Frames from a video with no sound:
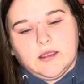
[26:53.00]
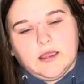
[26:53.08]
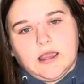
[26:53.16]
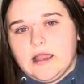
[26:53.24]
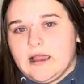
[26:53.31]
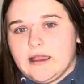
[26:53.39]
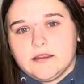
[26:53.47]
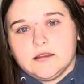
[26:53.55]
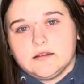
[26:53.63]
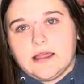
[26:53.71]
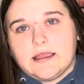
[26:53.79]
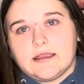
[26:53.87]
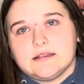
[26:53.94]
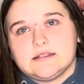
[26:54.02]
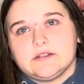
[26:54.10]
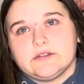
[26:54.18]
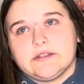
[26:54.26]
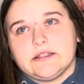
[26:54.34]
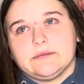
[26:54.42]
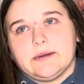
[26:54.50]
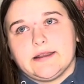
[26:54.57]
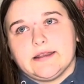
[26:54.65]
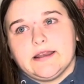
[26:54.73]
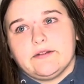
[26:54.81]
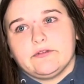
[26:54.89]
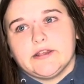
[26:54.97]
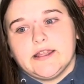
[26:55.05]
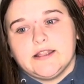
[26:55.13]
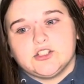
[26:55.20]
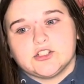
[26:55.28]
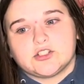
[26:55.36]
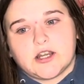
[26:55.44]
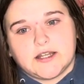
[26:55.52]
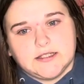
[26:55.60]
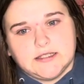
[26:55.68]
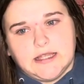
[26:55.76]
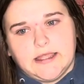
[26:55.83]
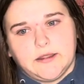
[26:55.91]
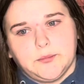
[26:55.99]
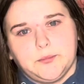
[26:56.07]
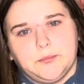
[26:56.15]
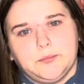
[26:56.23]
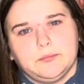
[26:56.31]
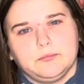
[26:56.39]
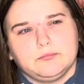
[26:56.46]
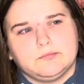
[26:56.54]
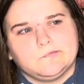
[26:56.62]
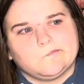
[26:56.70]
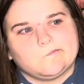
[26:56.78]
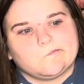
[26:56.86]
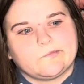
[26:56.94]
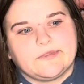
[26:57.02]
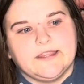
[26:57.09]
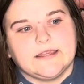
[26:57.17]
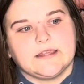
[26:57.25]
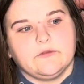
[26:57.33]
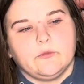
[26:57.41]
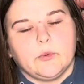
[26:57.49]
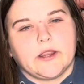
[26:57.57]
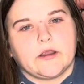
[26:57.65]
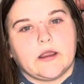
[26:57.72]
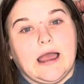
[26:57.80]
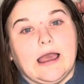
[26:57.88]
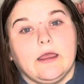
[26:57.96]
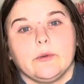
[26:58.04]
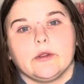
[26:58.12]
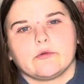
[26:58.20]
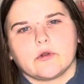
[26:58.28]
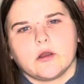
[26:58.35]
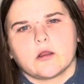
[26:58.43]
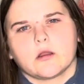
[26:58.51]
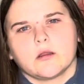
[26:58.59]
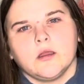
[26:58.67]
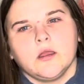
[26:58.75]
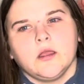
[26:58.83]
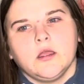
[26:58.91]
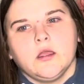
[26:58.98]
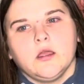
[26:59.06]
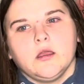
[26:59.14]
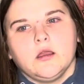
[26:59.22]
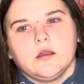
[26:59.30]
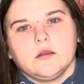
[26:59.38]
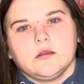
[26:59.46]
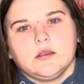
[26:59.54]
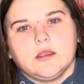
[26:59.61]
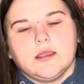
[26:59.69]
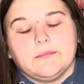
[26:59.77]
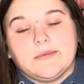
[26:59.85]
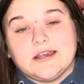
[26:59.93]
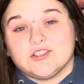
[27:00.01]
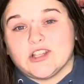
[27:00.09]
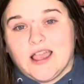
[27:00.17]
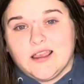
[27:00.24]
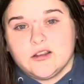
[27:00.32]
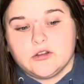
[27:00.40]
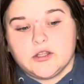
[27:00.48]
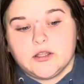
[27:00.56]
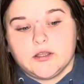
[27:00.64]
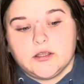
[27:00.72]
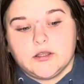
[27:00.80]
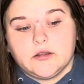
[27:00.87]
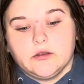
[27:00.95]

I still think about it every day, just trying to, like, think of where I went wrong in my childhood